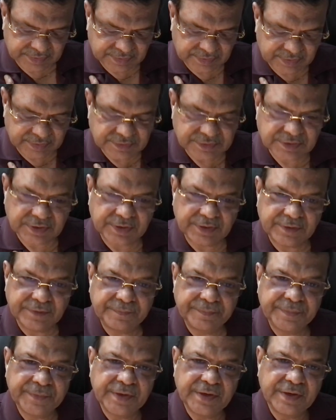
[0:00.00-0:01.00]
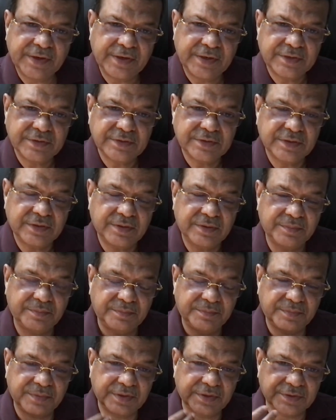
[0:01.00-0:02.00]
Concern. It is a
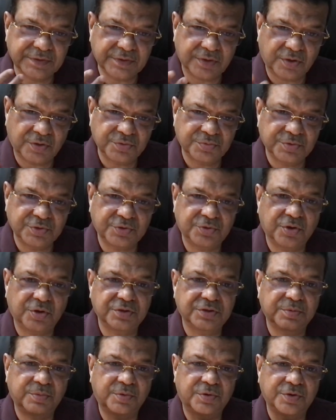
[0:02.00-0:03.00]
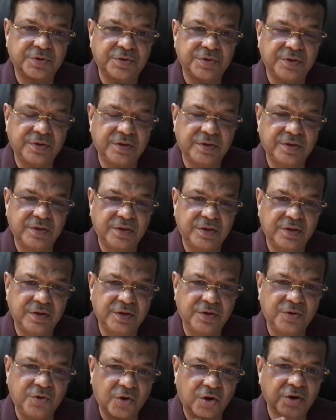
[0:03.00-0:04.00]
house which talks about
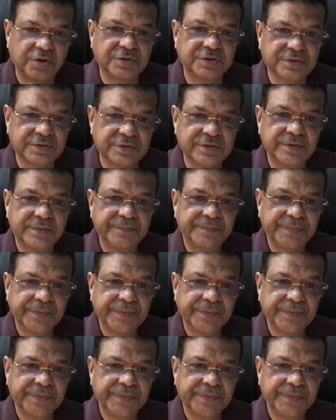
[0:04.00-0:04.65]
dogs.